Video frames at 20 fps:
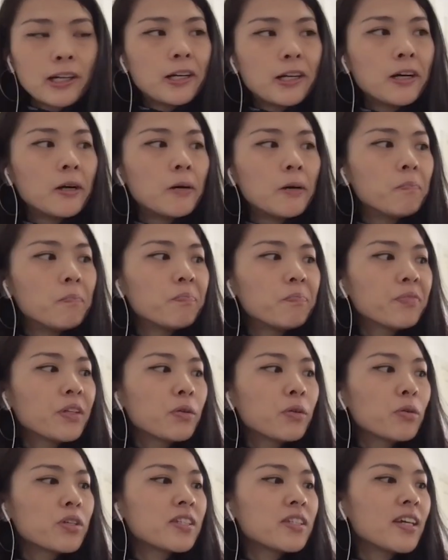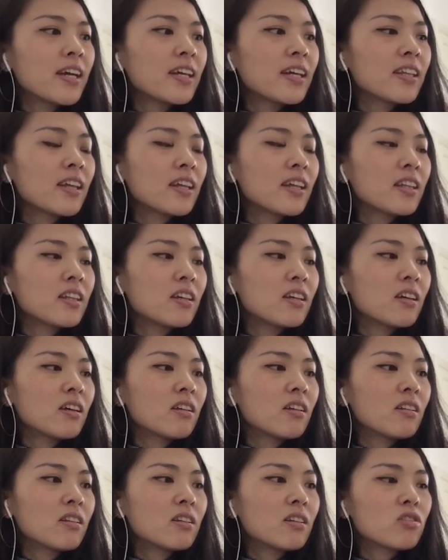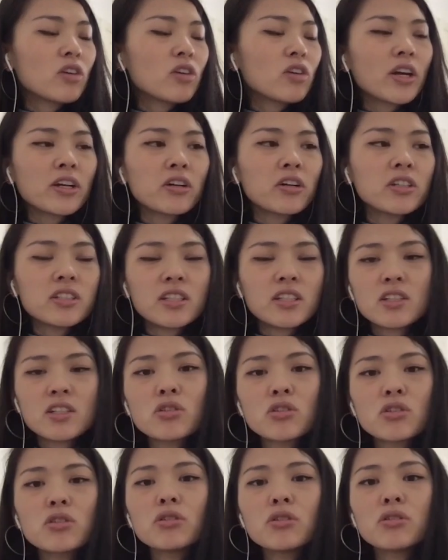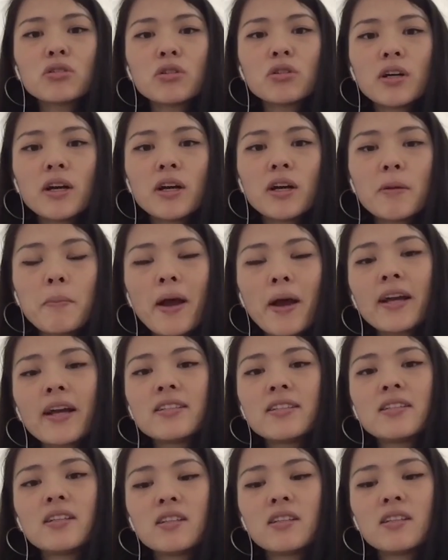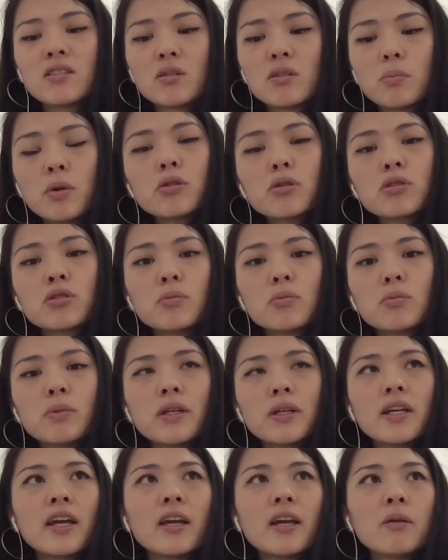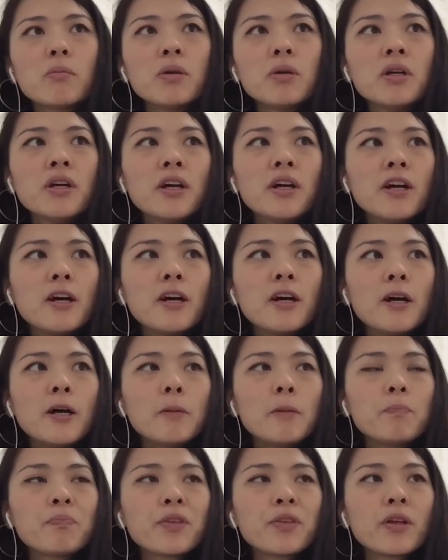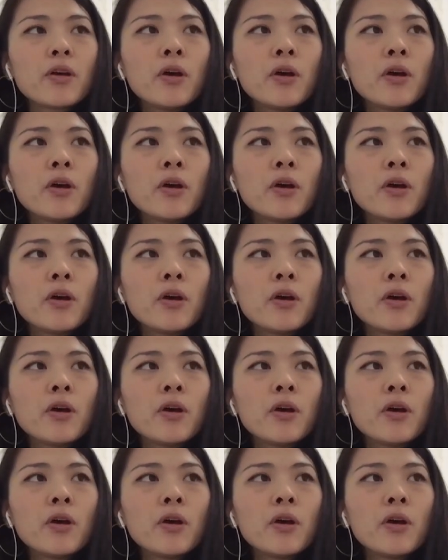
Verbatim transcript: Um, was saying that the the Tricontinental uh, magazine and the poster became um,